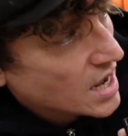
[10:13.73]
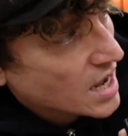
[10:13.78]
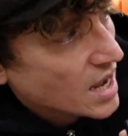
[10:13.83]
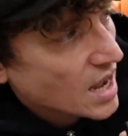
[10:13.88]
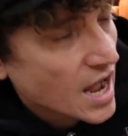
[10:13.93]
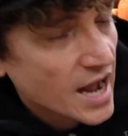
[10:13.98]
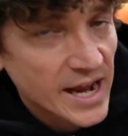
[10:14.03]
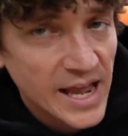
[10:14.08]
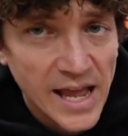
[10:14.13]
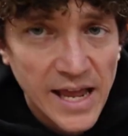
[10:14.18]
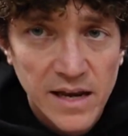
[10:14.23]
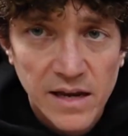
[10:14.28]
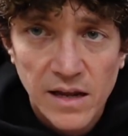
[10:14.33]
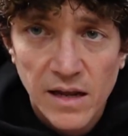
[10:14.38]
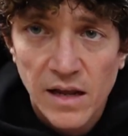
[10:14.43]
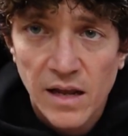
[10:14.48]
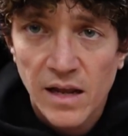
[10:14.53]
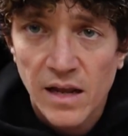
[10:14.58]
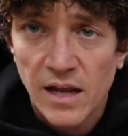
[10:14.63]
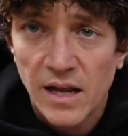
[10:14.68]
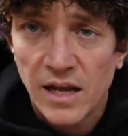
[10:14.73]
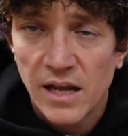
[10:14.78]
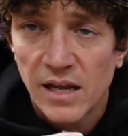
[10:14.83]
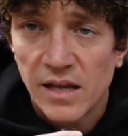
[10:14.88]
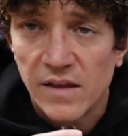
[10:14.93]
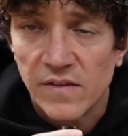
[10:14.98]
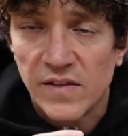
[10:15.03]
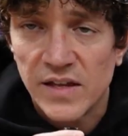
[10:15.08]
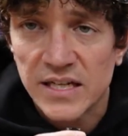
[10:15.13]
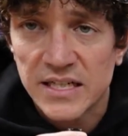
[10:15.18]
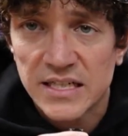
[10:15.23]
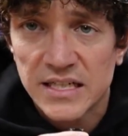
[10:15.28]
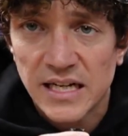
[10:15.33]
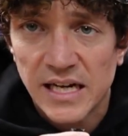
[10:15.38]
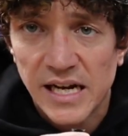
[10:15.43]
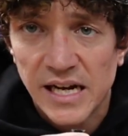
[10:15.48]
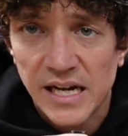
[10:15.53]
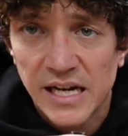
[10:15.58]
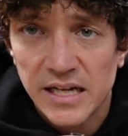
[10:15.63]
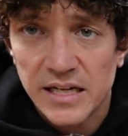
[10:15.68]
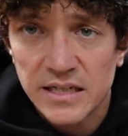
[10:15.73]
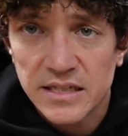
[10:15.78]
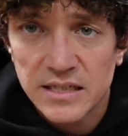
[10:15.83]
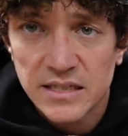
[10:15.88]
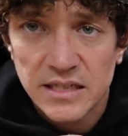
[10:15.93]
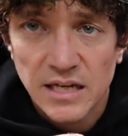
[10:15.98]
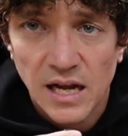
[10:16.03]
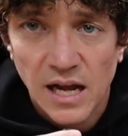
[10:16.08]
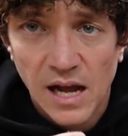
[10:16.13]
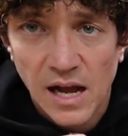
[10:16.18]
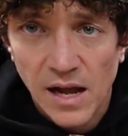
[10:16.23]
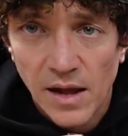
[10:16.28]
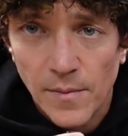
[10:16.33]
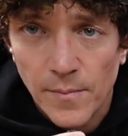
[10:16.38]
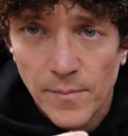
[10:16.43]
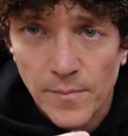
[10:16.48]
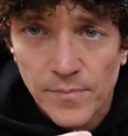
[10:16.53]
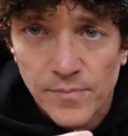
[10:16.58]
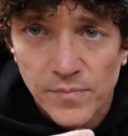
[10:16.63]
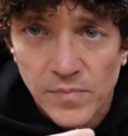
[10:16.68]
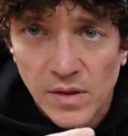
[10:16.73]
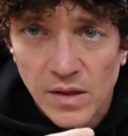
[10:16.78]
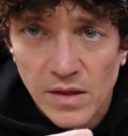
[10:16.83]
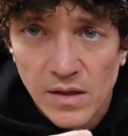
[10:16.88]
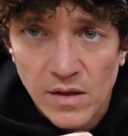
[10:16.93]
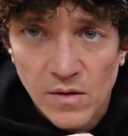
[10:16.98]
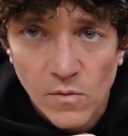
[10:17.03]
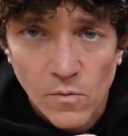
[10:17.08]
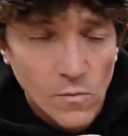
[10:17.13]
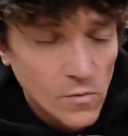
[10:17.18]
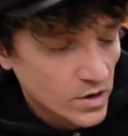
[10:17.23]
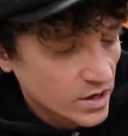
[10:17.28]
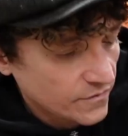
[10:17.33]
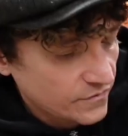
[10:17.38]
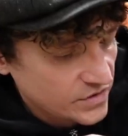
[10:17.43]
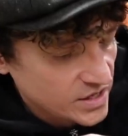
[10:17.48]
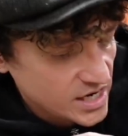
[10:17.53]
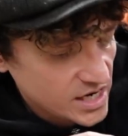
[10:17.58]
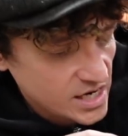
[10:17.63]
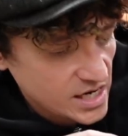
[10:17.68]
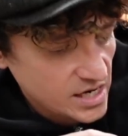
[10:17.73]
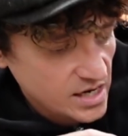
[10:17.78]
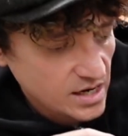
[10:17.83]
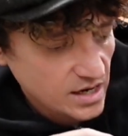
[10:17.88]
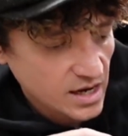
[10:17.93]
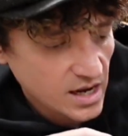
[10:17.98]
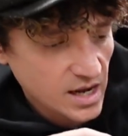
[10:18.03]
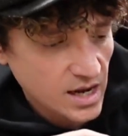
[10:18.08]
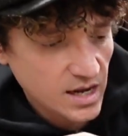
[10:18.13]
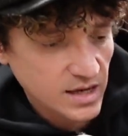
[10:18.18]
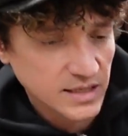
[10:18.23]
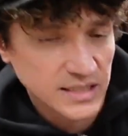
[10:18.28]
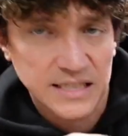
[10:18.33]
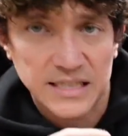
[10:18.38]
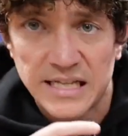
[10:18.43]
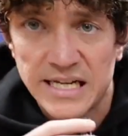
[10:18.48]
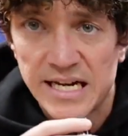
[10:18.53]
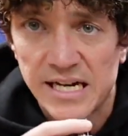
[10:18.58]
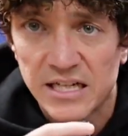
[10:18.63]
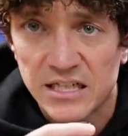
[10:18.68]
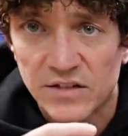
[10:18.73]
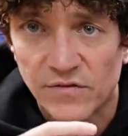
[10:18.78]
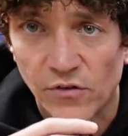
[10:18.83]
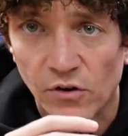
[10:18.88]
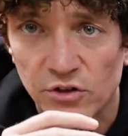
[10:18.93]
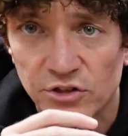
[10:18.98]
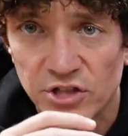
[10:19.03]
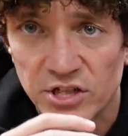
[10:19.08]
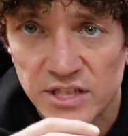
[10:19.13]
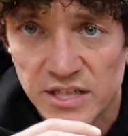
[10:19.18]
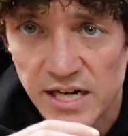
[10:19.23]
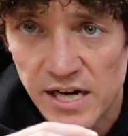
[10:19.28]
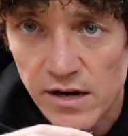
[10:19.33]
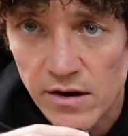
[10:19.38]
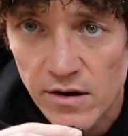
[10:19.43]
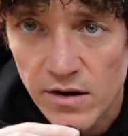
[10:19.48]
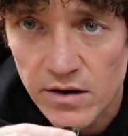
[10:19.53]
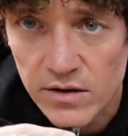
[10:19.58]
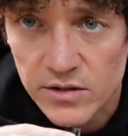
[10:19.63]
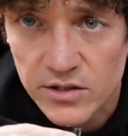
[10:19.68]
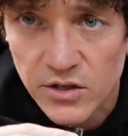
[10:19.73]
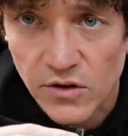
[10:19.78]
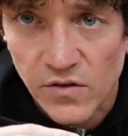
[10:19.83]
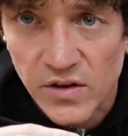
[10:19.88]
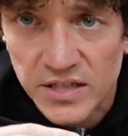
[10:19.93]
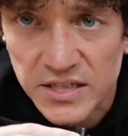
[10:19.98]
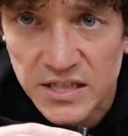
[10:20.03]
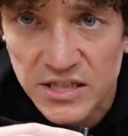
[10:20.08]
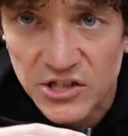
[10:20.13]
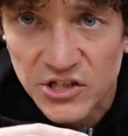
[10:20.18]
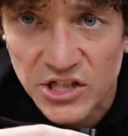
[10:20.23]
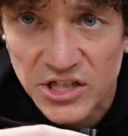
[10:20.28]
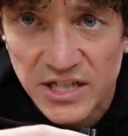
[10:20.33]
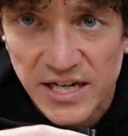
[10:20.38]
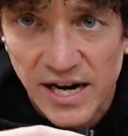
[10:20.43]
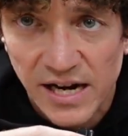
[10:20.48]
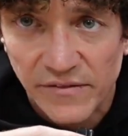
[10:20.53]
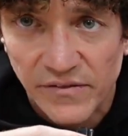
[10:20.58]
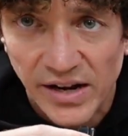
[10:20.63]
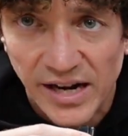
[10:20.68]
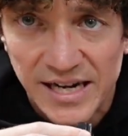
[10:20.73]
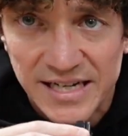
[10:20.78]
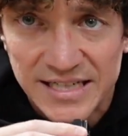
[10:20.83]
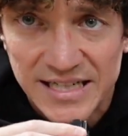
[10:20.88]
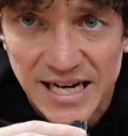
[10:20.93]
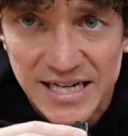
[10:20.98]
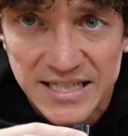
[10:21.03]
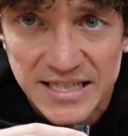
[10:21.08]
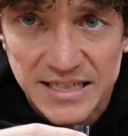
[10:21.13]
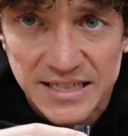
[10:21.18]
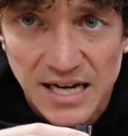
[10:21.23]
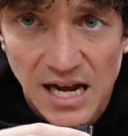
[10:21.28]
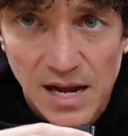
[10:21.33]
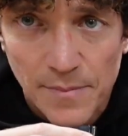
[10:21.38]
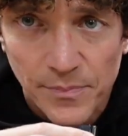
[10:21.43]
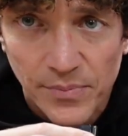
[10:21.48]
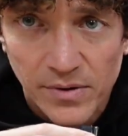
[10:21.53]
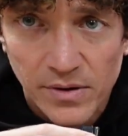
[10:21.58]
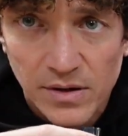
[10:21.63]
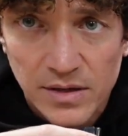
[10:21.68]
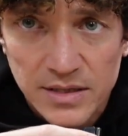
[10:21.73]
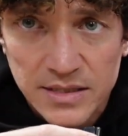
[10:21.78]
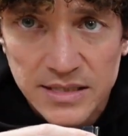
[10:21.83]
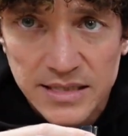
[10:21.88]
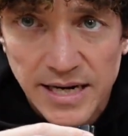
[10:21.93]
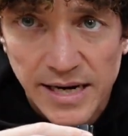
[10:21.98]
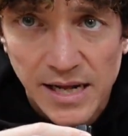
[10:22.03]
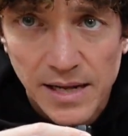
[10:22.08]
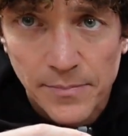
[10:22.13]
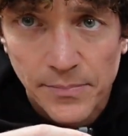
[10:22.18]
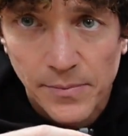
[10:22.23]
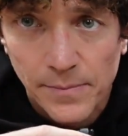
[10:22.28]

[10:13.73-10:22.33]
Again, this is one of the sleekest versions here. So this is just kind of like a desktop setup.